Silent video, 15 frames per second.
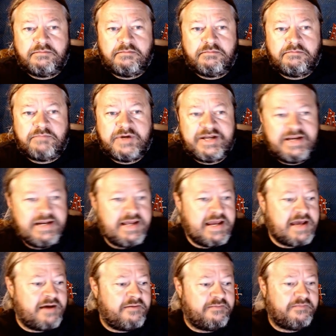But
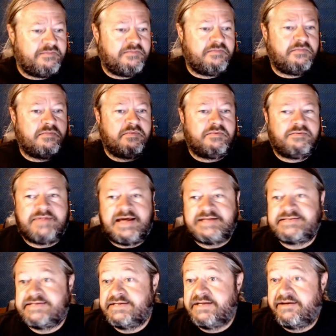anyhow,
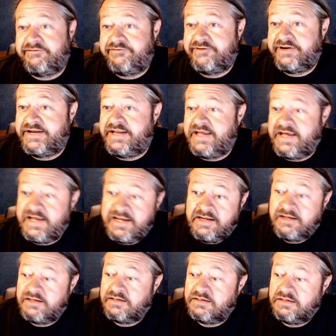that's enough for
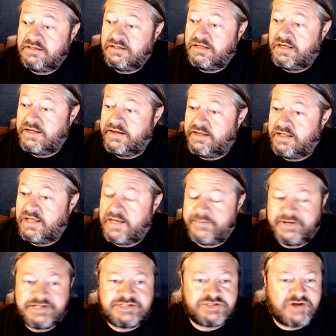today. And uh, I'm
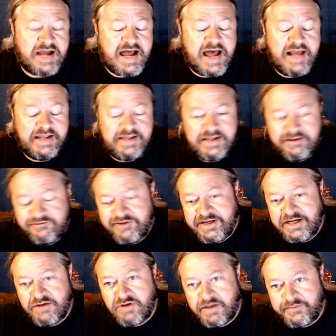going to try to get a
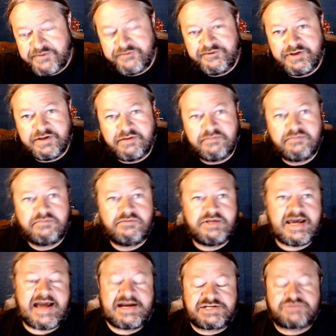video up of the,
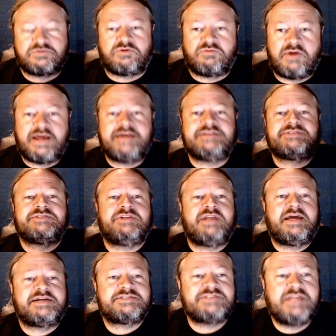the actual race the
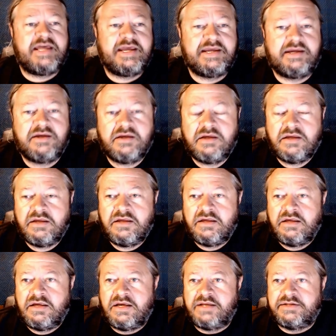next day
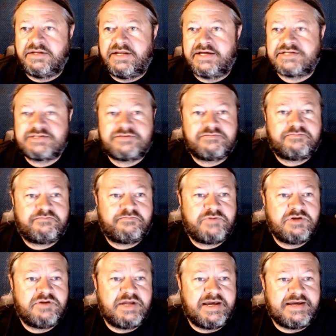in the next
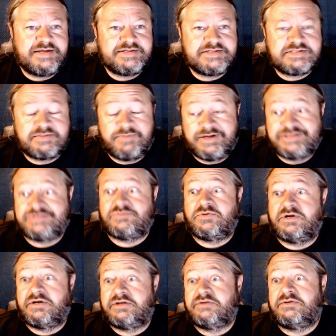few days. It's a bunch of
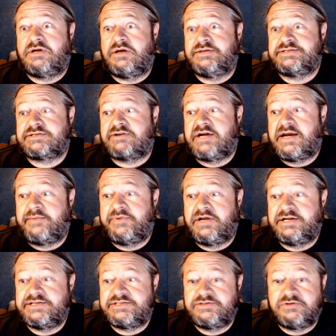work doing all this crap,
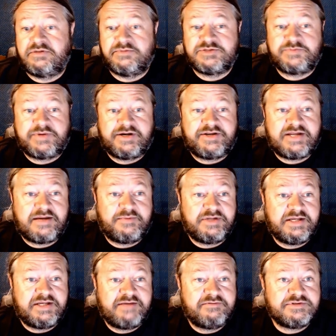and I just do it in my spare time in
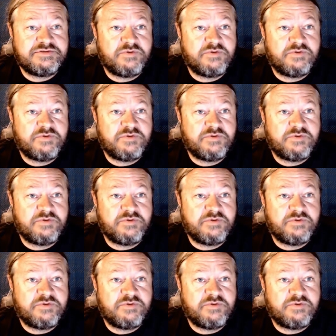the evenings or